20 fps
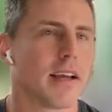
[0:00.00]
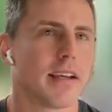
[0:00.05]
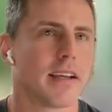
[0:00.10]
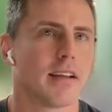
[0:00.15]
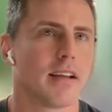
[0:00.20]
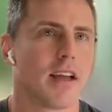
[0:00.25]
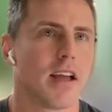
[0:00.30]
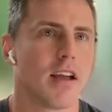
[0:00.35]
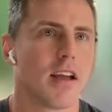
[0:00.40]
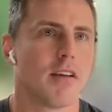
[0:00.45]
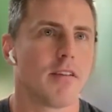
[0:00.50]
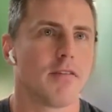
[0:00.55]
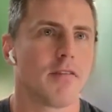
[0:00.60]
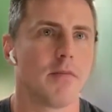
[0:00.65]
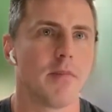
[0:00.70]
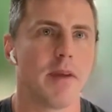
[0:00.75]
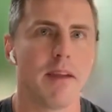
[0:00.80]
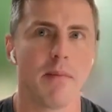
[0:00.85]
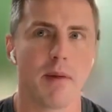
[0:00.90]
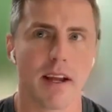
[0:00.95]
like for
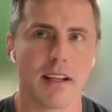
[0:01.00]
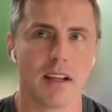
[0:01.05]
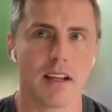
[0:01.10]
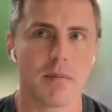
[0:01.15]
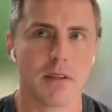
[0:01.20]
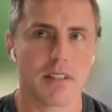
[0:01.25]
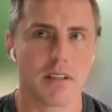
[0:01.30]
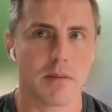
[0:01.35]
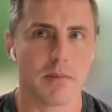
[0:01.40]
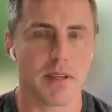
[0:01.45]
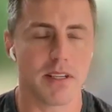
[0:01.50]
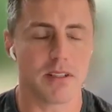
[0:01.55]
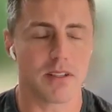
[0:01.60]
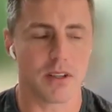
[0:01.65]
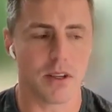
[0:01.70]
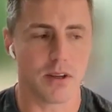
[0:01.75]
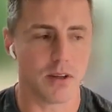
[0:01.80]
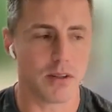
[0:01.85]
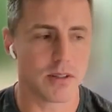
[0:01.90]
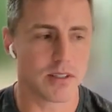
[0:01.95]
me, my numbers can be
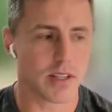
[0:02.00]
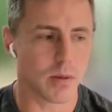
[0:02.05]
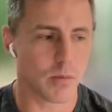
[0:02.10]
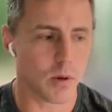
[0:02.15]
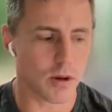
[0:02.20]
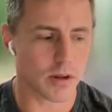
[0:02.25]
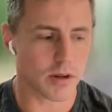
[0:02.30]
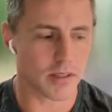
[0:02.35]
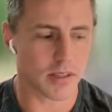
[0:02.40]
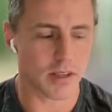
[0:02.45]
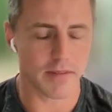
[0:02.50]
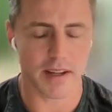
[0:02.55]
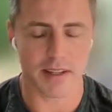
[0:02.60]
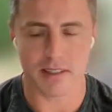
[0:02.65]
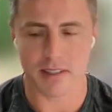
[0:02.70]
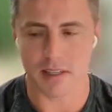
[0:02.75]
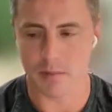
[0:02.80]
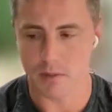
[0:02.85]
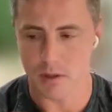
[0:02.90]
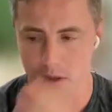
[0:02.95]
skewed somewhat because I've had
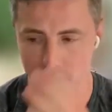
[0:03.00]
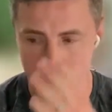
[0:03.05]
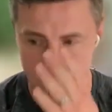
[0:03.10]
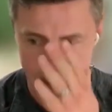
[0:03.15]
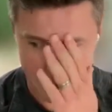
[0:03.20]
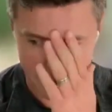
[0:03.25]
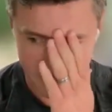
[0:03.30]
some clients,